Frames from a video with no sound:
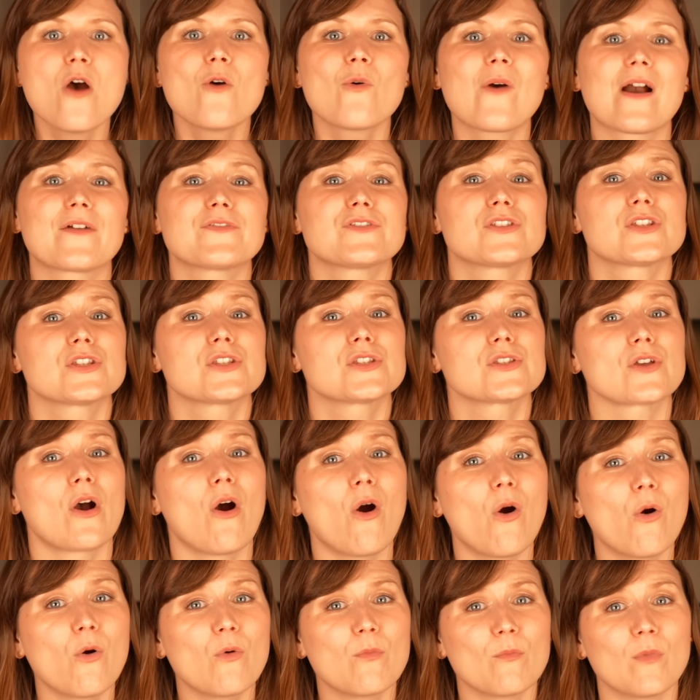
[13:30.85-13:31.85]
we have
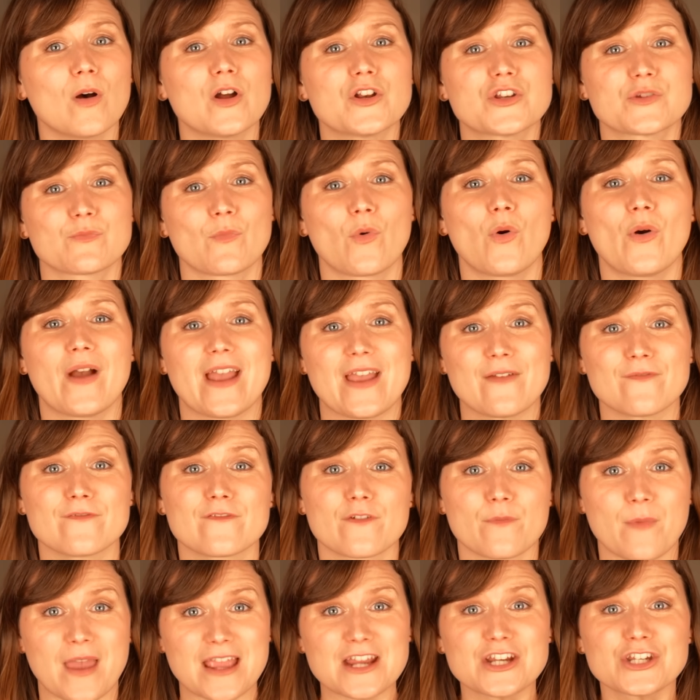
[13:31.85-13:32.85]
so much more
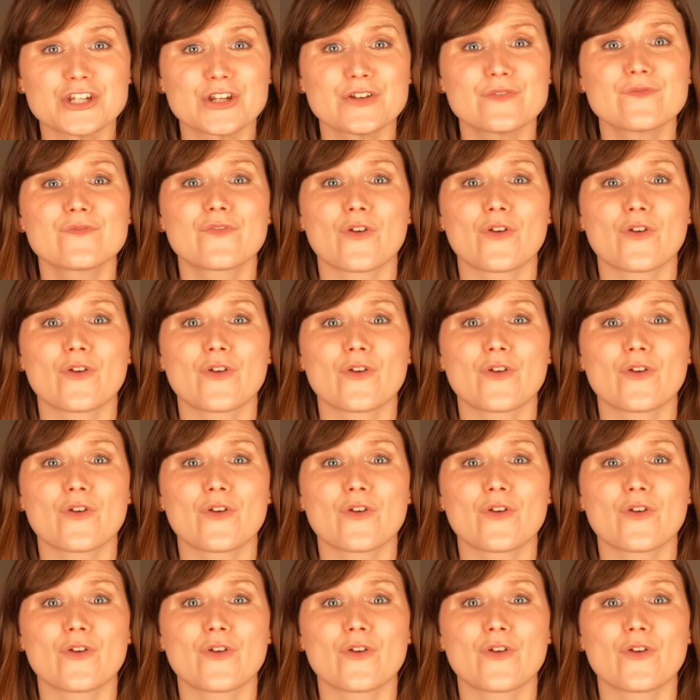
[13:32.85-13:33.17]
information